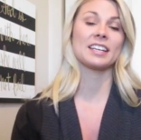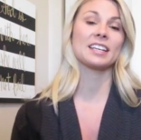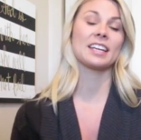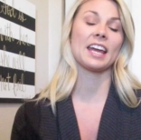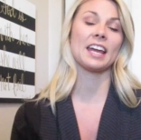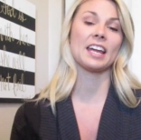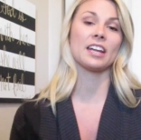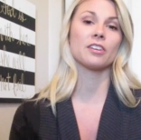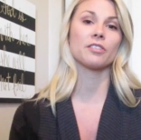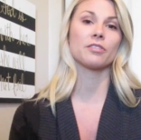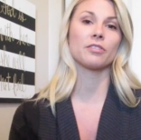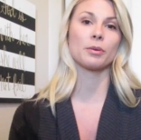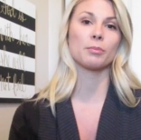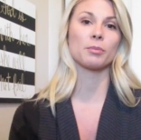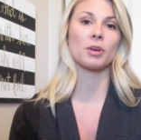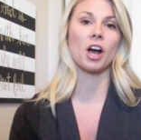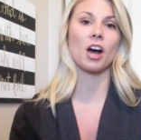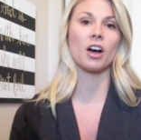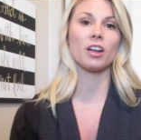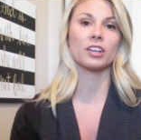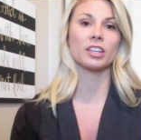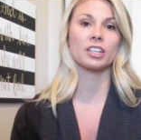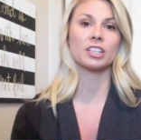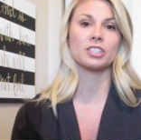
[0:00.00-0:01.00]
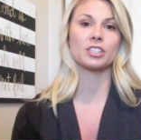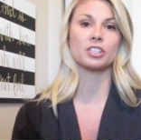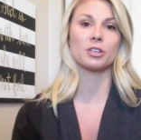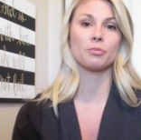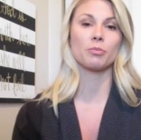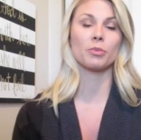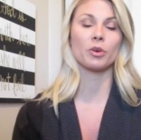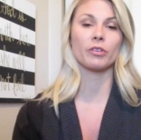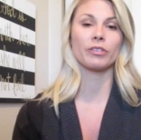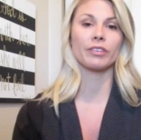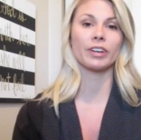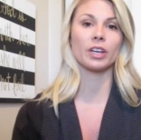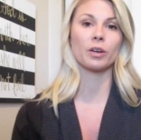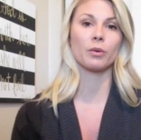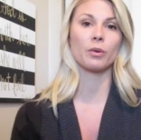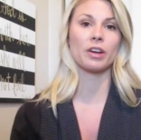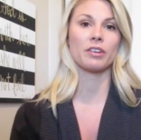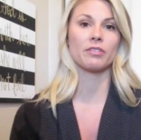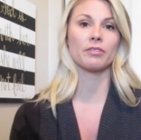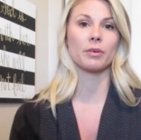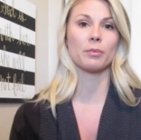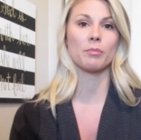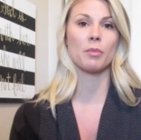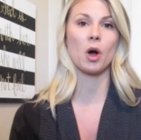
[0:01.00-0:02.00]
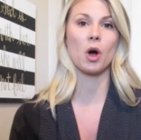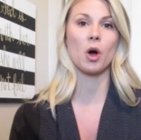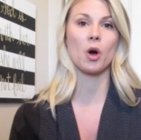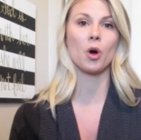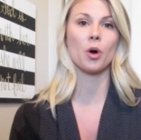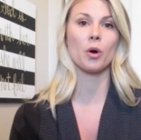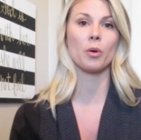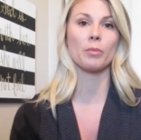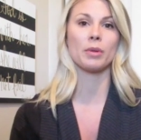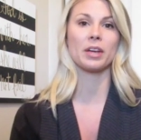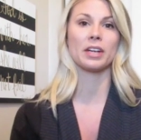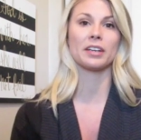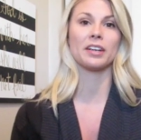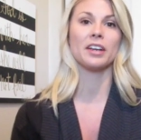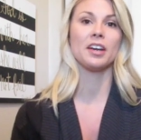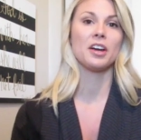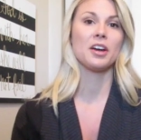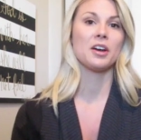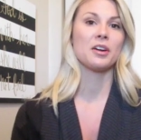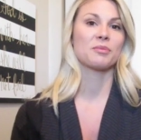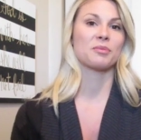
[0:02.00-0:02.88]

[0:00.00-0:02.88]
had gained from college and moving away from home and